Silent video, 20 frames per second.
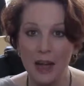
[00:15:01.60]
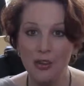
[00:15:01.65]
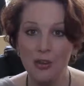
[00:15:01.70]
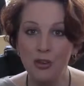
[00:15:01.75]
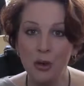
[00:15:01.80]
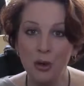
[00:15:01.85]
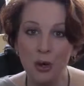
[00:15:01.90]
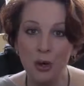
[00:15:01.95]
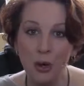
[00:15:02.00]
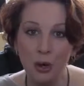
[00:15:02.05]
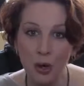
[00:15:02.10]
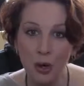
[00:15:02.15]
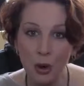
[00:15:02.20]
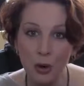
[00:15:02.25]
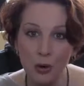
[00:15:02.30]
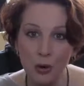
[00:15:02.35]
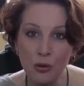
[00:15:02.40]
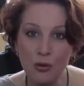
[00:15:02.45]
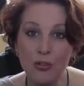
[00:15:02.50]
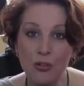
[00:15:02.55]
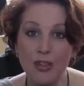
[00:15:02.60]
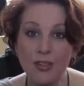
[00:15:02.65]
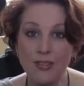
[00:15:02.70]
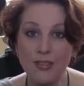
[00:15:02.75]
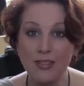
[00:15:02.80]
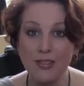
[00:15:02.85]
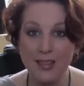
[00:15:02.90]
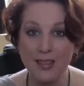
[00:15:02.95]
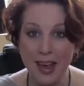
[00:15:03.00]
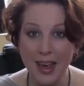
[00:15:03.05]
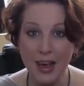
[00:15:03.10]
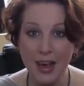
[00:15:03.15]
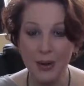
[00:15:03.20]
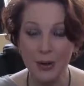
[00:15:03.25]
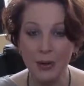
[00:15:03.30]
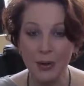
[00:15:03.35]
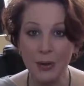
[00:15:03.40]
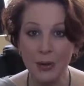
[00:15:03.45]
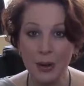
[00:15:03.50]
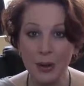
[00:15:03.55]
And you close the
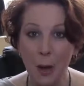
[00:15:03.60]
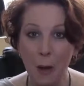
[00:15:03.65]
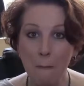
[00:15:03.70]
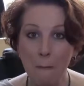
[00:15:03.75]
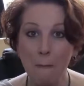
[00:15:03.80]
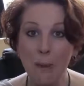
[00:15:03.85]
sale